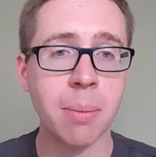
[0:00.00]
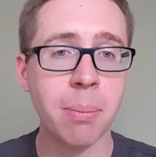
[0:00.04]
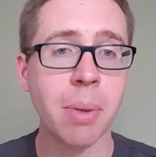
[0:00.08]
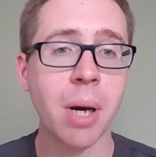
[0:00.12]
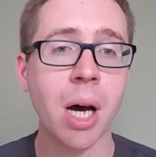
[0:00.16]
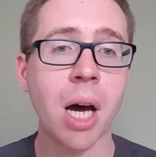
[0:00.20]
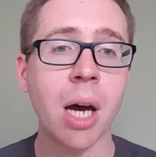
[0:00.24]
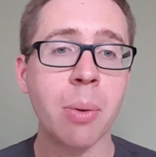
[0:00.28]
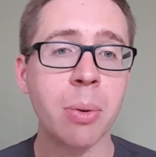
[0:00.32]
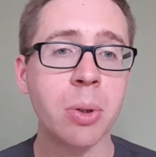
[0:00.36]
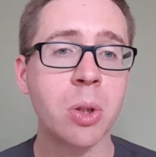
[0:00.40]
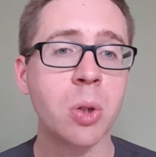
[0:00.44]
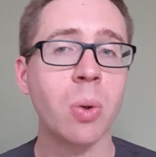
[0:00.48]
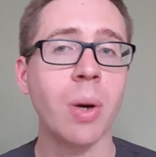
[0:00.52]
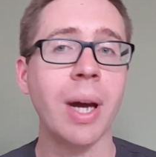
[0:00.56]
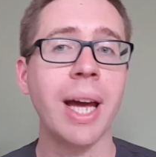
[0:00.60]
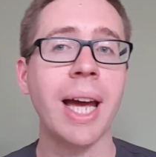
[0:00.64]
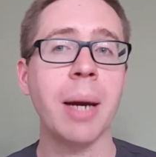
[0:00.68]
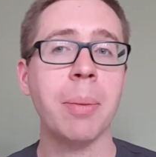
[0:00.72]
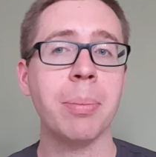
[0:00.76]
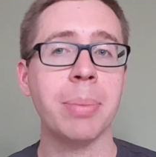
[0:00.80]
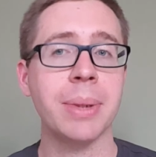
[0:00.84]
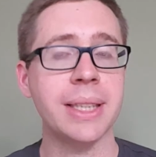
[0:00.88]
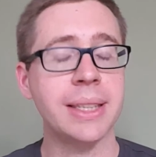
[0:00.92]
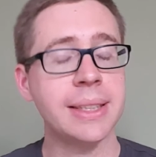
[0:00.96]
but I would quite
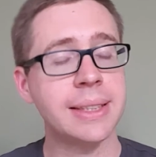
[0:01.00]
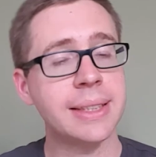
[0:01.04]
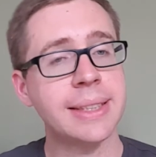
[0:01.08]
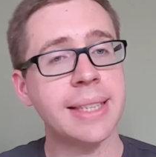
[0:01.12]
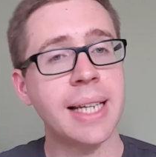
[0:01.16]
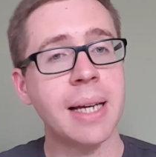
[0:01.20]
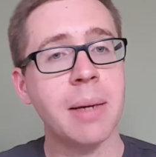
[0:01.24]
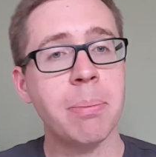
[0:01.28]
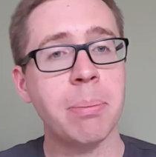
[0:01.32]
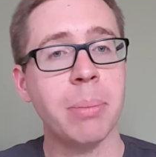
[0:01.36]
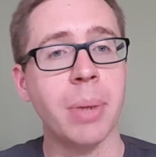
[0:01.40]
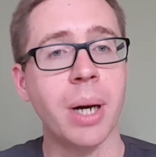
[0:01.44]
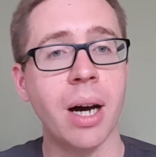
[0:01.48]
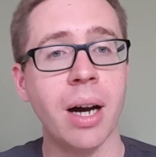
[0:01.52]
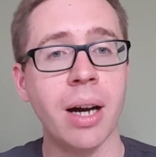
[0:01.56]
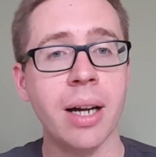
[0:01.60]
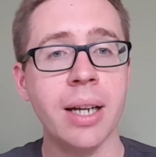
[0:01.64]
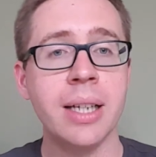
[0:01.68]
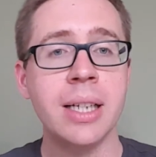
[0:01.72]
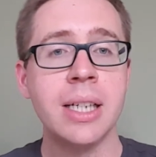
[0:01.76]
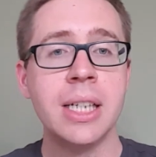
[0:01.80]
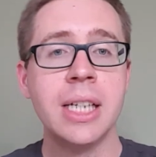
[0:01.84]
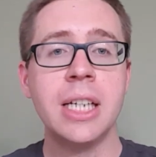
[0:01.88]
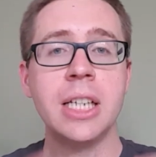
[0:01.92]
happily stand by,